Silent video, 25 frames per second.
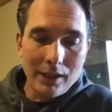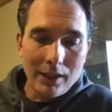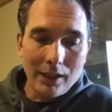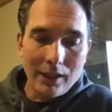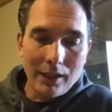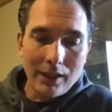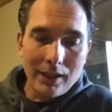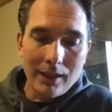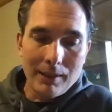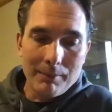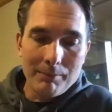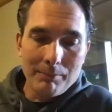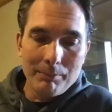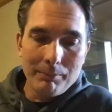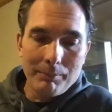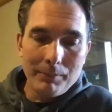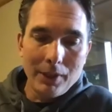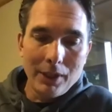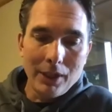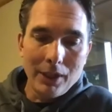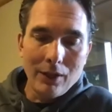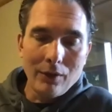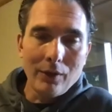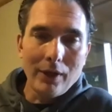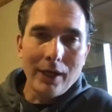
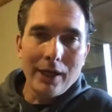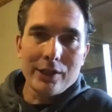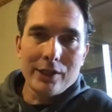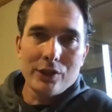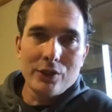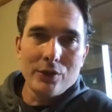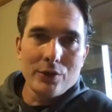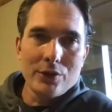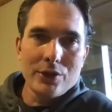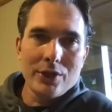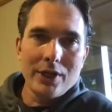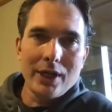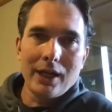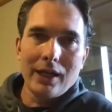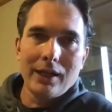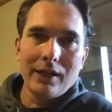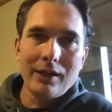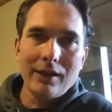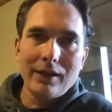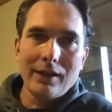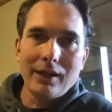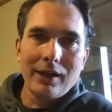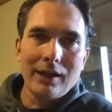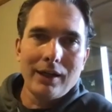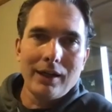As you said,
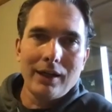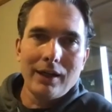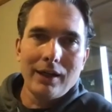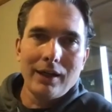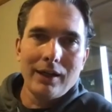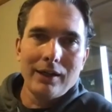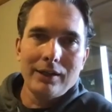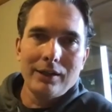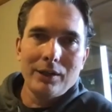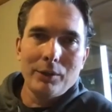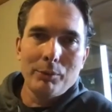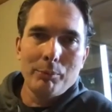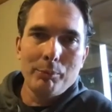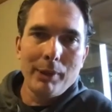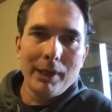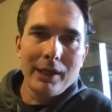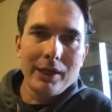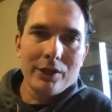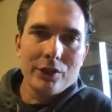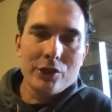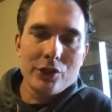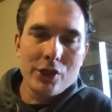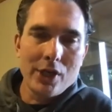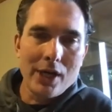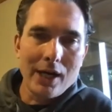the
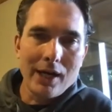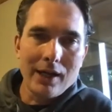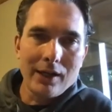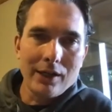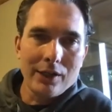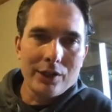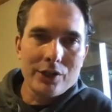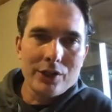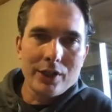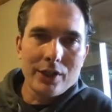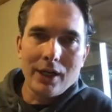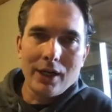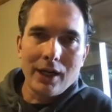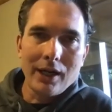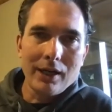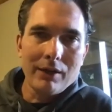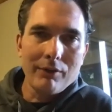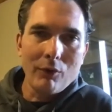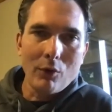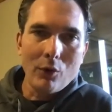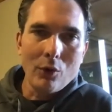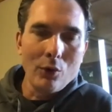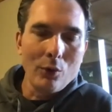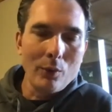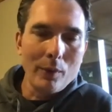biggest challenge that I've
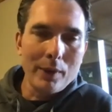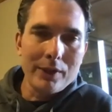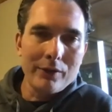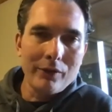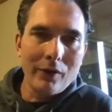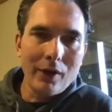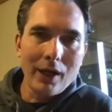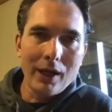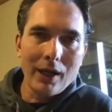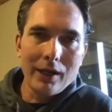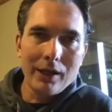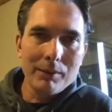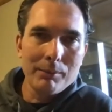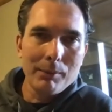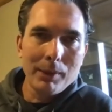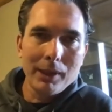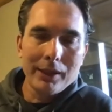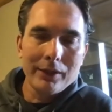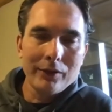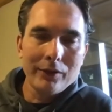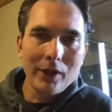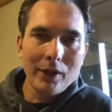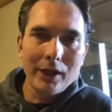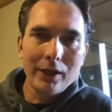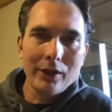always had in my
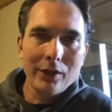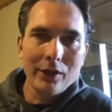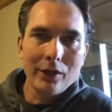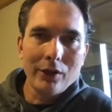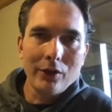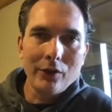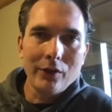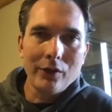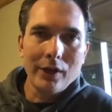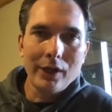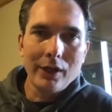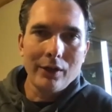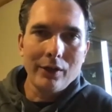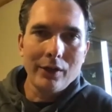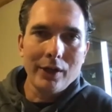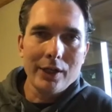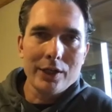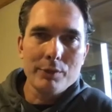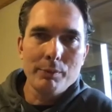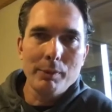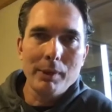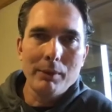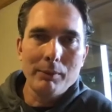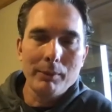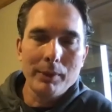entire career has
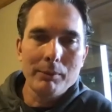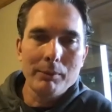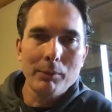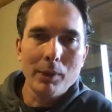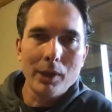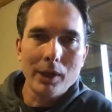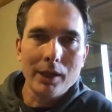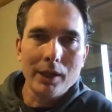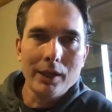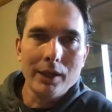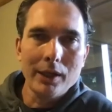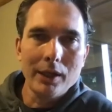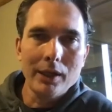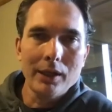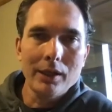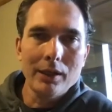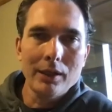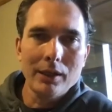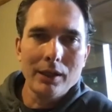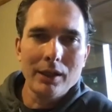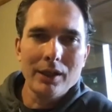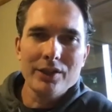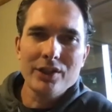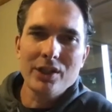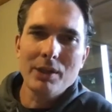been with marketing,
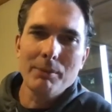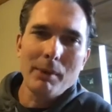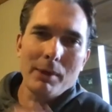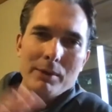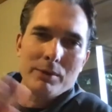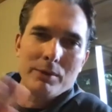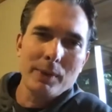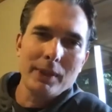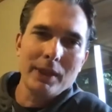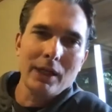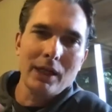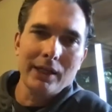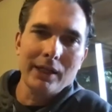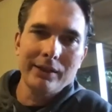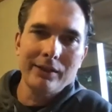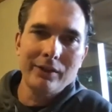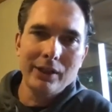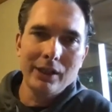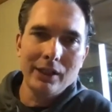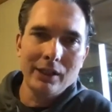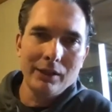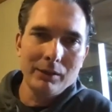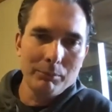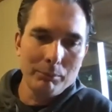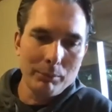sometimes with
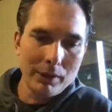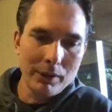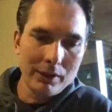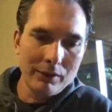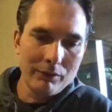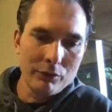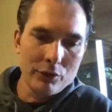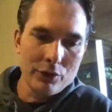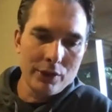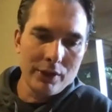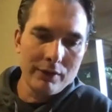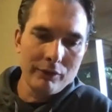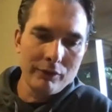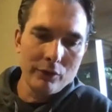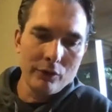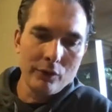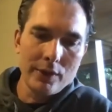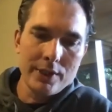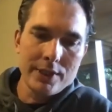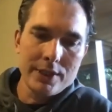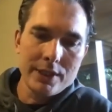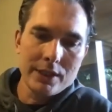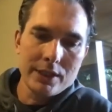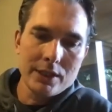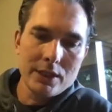IT, but for different
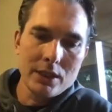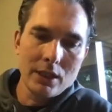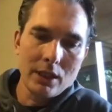reasons.